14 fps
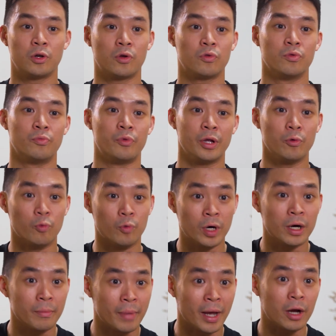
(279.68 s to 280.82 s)
not to bring work
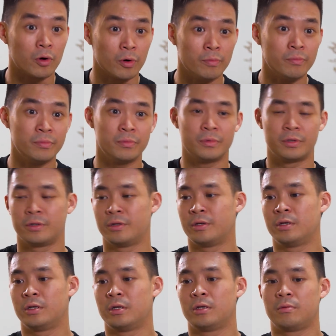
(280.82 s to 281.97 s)
back home,
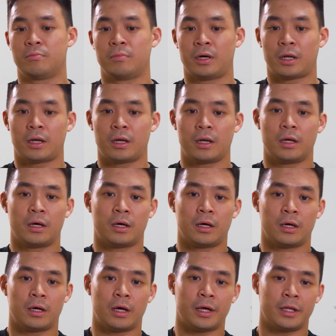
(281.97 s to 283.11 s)
but
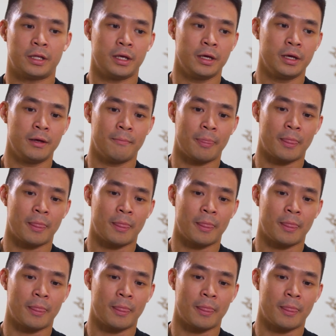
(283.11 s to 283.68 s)
uh, I think